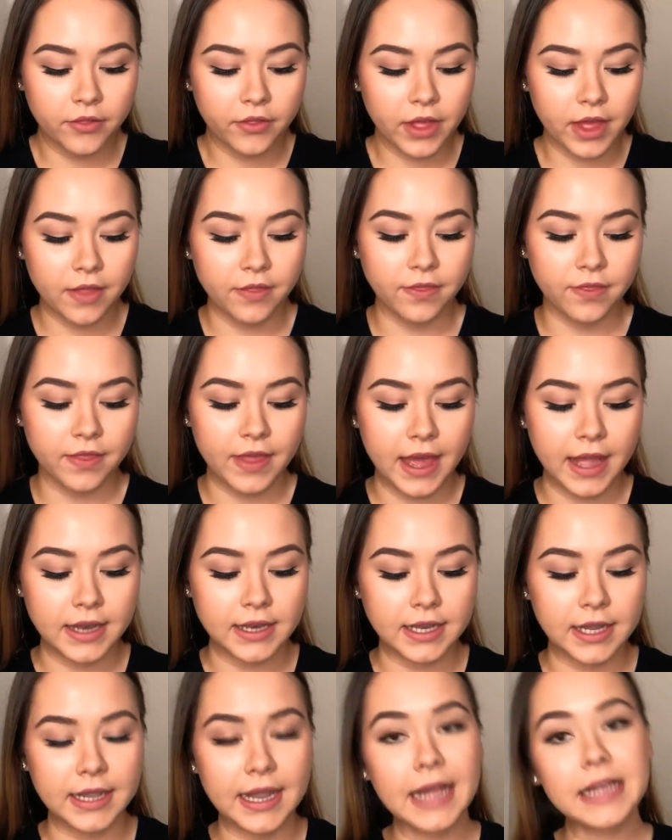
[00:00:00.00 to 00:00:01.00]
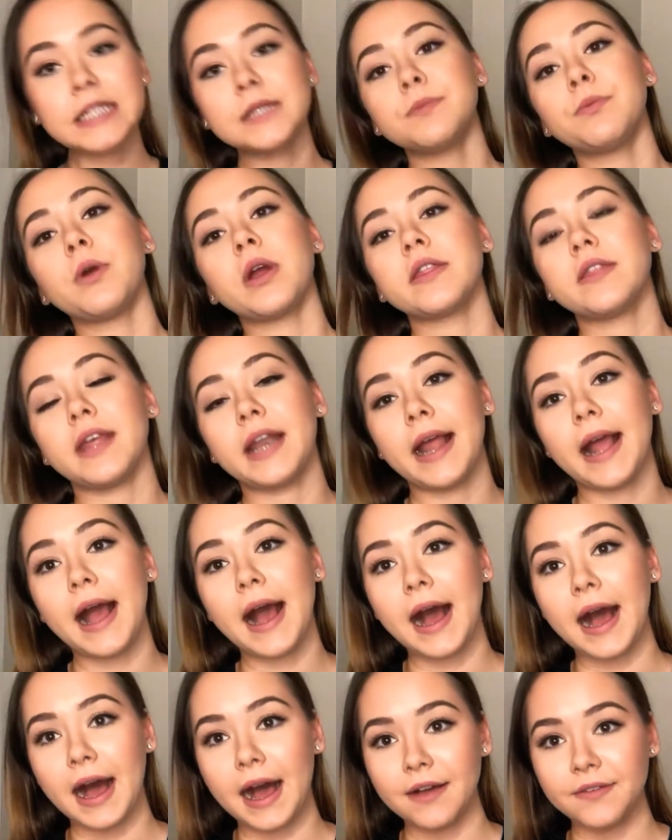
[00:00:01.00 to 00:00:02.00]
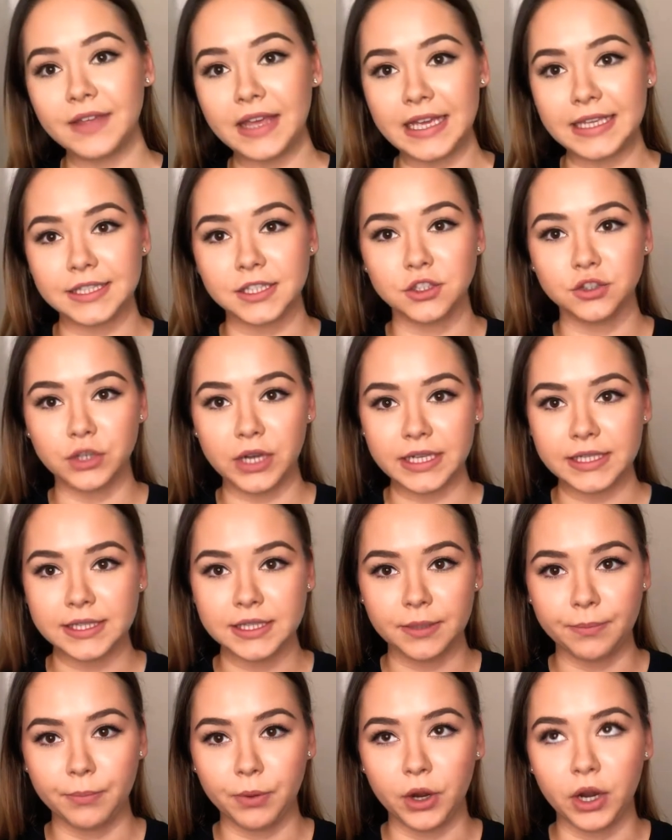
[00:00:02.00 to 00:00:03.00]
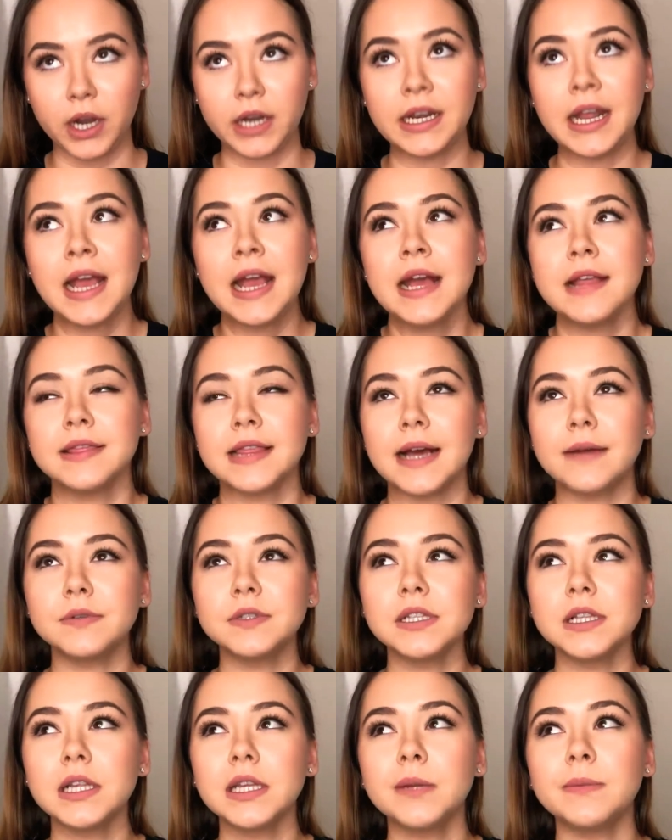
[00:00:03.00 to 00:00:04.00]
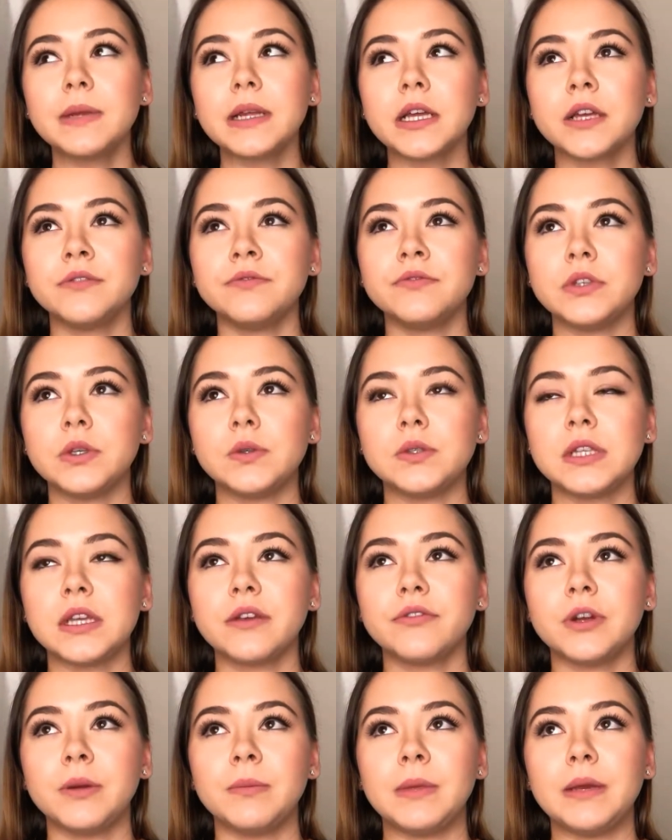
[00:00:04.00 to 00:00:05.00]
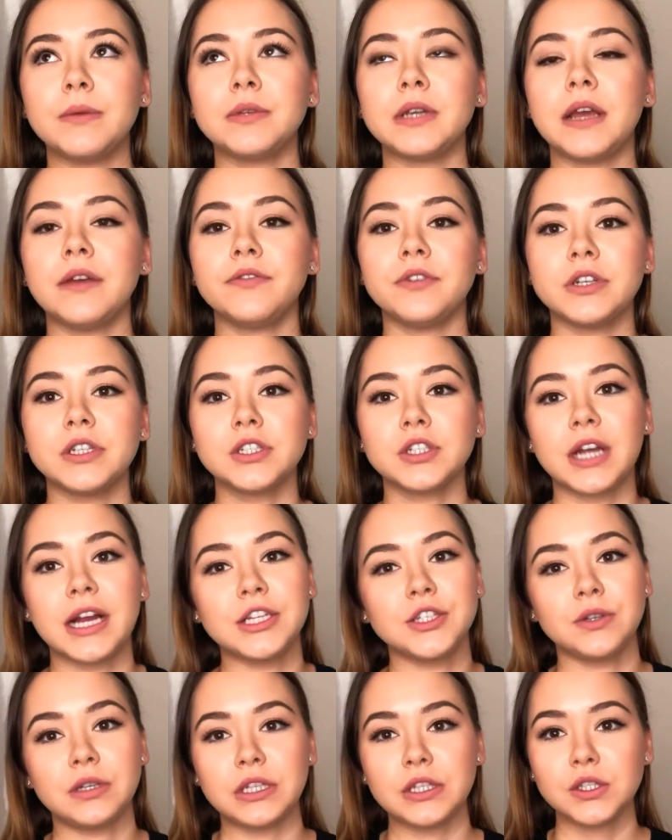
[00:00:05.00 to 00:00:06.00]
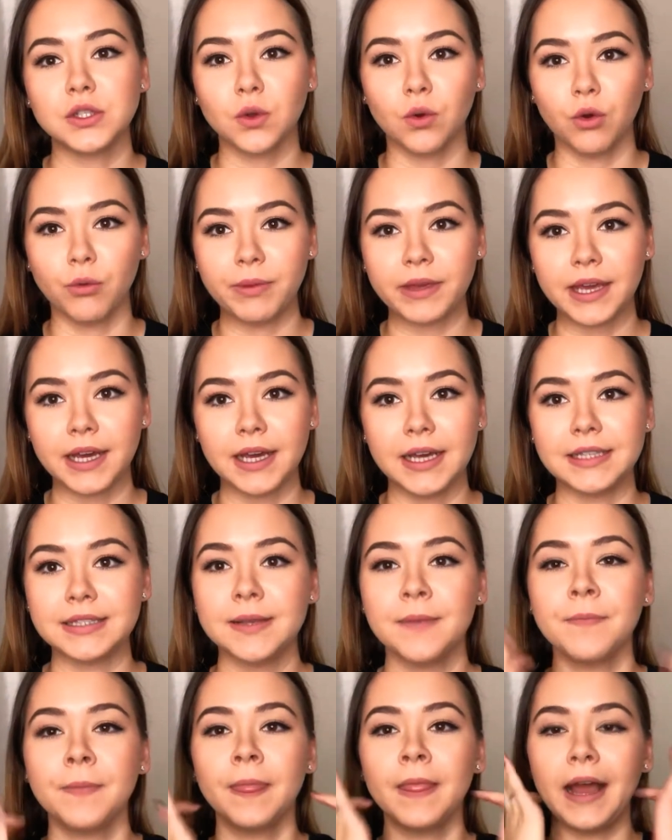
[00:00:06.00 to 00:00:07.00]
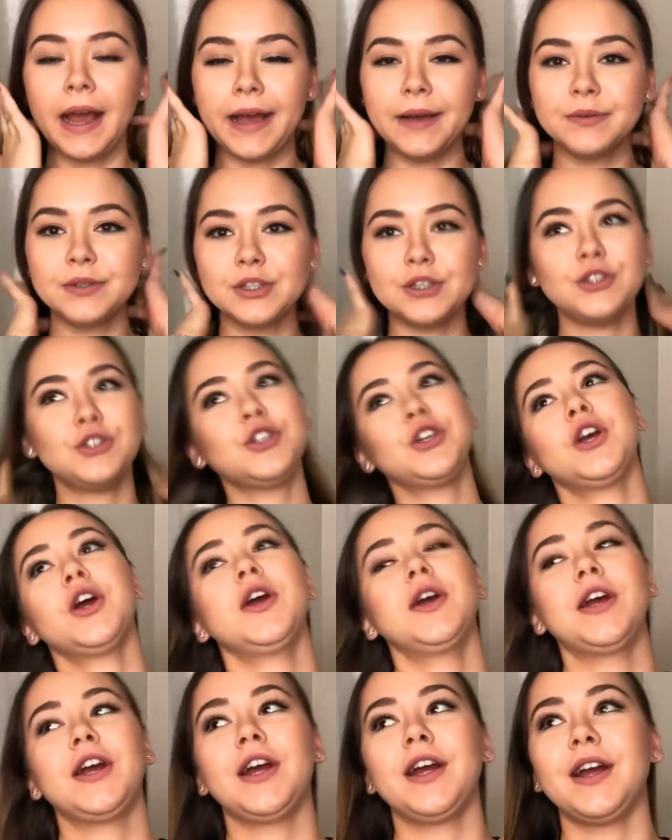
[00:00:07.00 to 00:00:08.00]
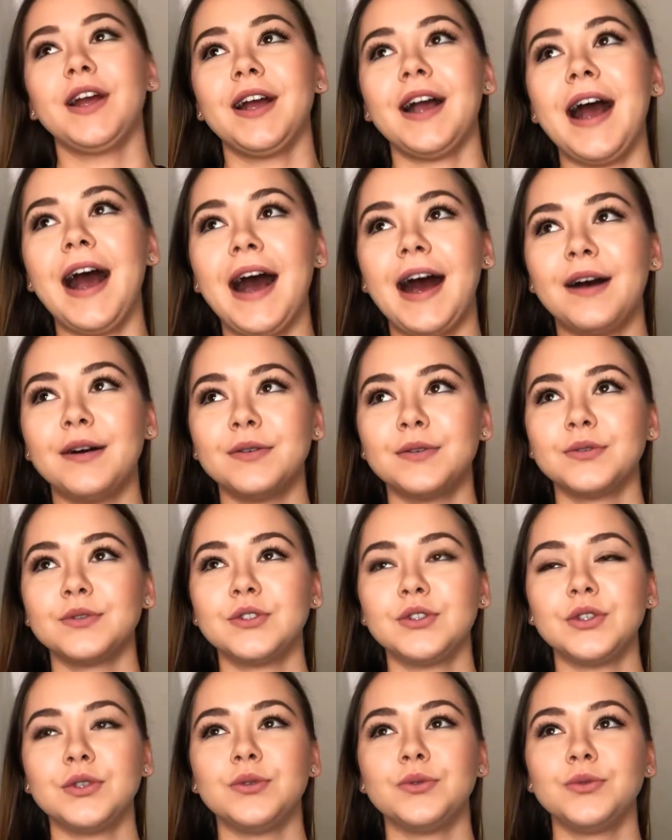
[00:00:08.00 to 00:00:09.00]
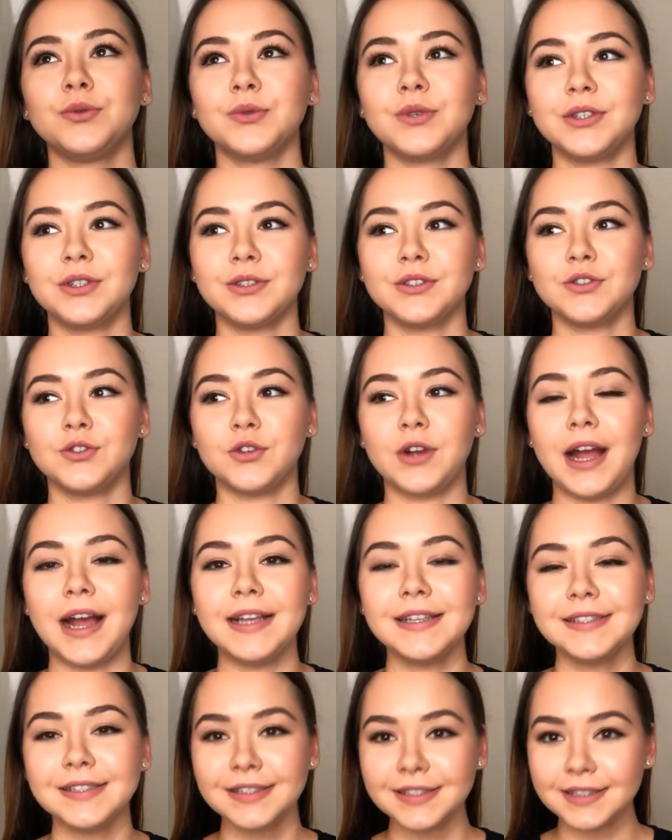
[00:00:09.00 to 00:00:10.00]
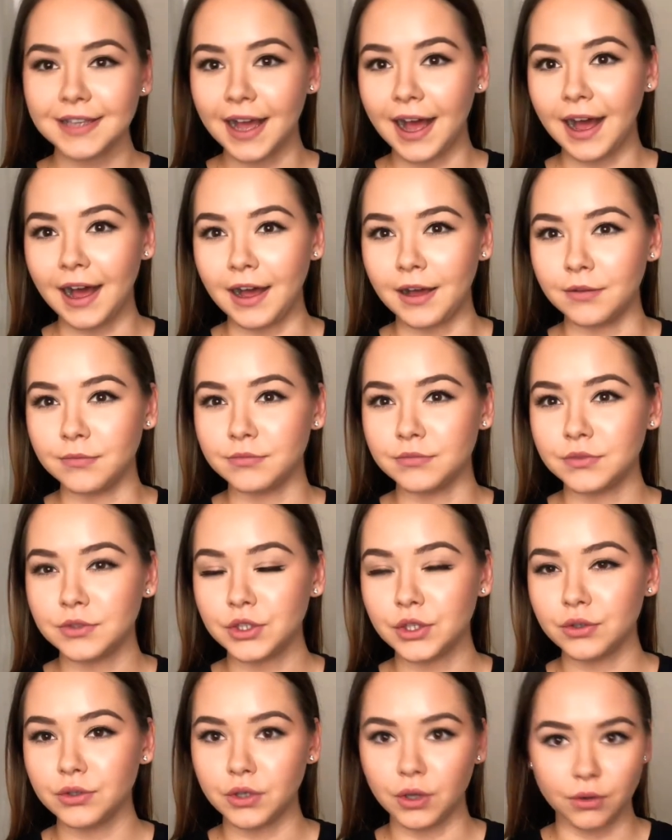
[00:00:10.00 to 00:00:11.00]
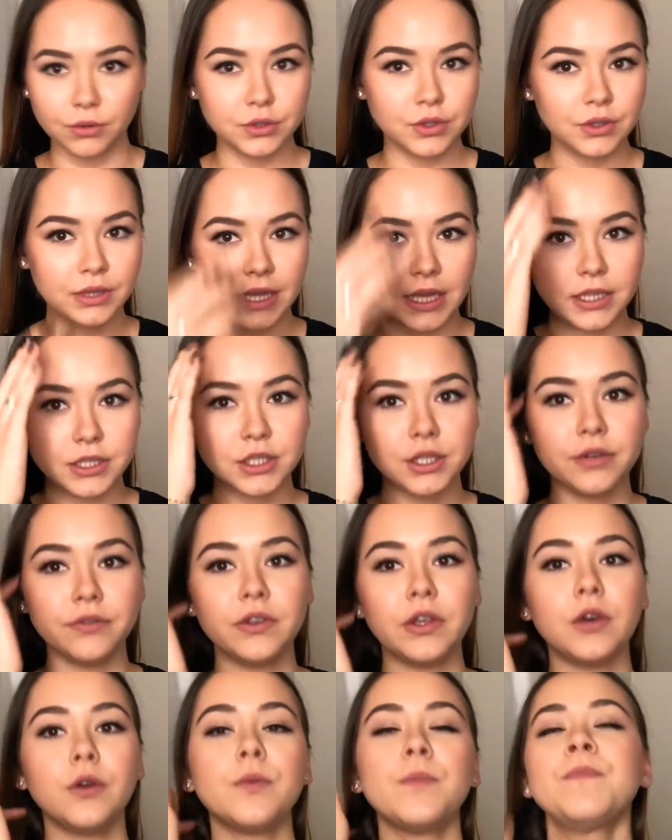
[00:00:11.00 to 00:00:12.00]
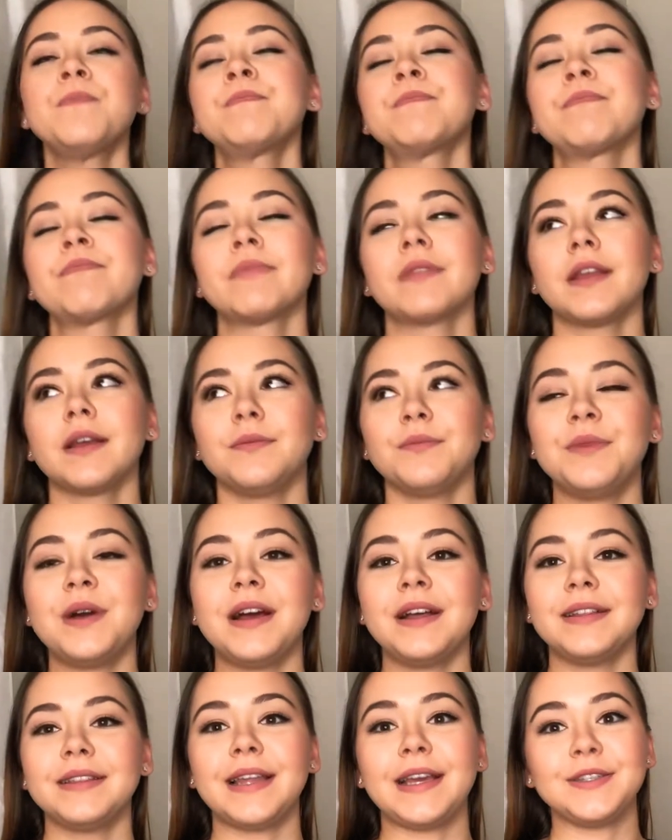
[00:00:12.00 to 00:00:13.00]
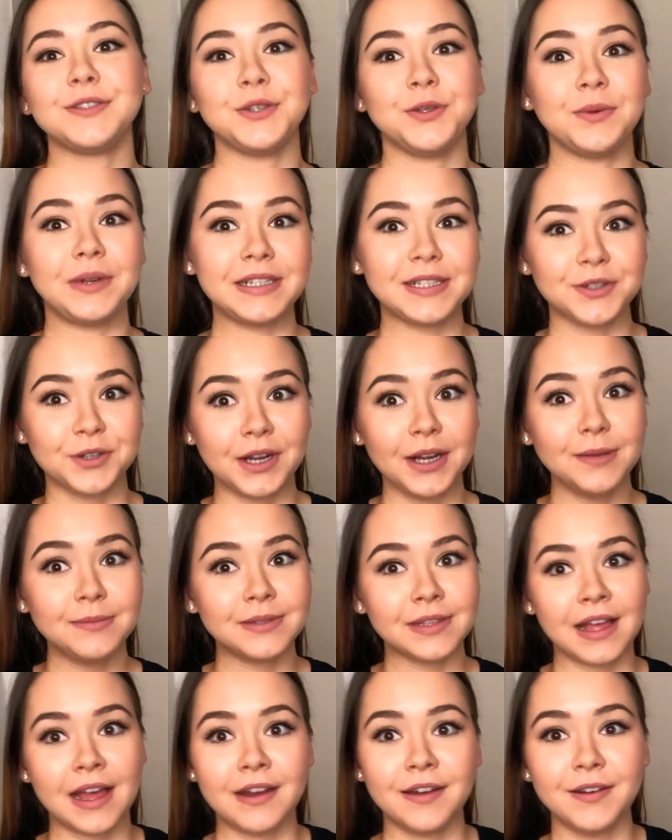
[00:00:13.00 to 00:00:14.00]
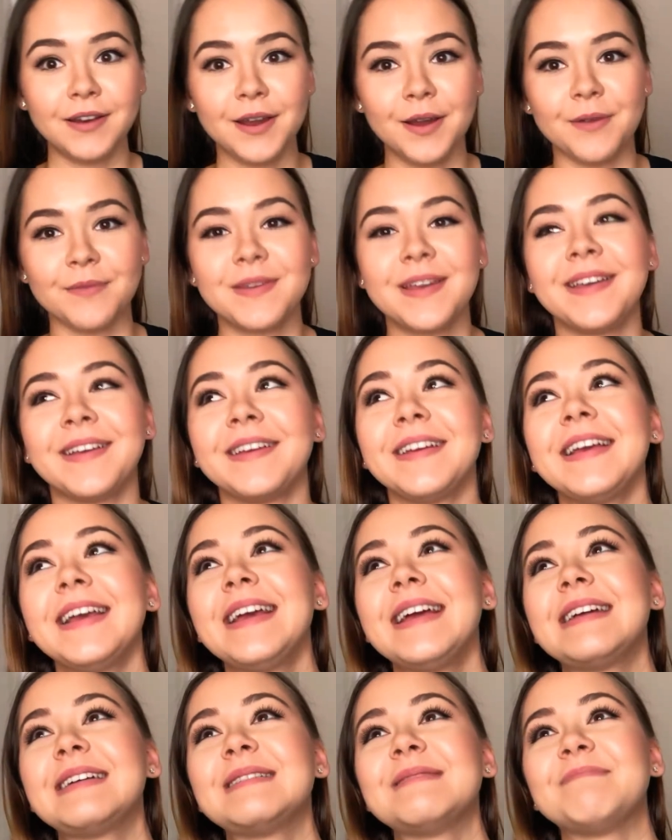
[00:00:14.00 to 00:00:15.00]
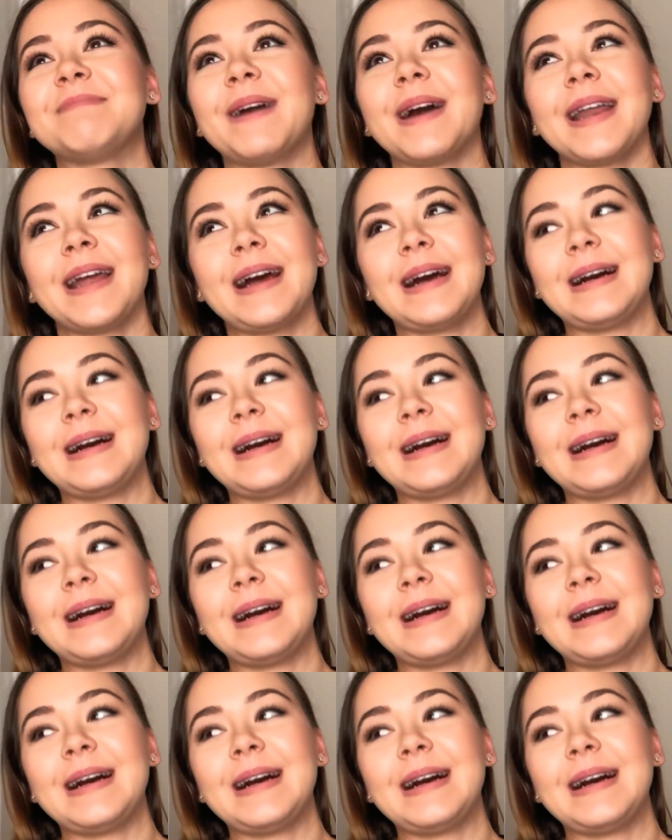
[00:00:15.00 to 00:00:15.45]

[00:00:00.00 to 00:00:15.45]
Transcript: And then the next point that I have is dress the part. That was a little bit confusing for me when I first graduated school, because I wasn't sure how to dress to go to the interview. Like, do you wear scrubs? I don't know. But